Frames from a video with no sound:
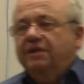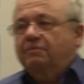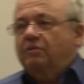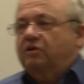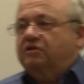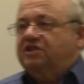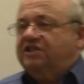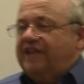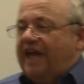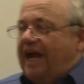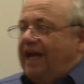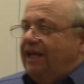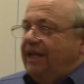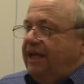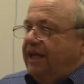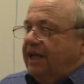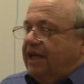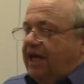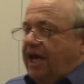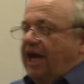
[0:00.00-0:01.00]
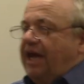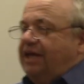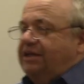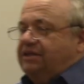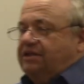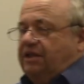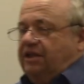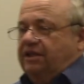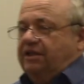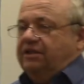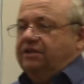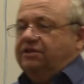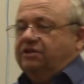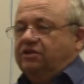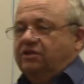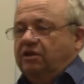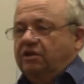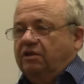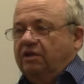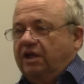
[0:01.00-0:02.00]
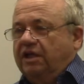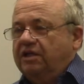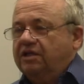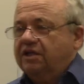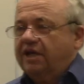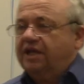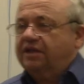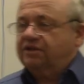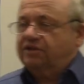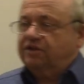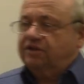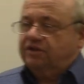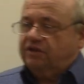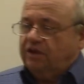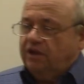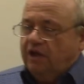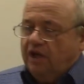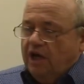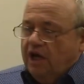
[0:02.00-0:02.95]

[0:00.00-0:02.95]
the most salient case is in Texas.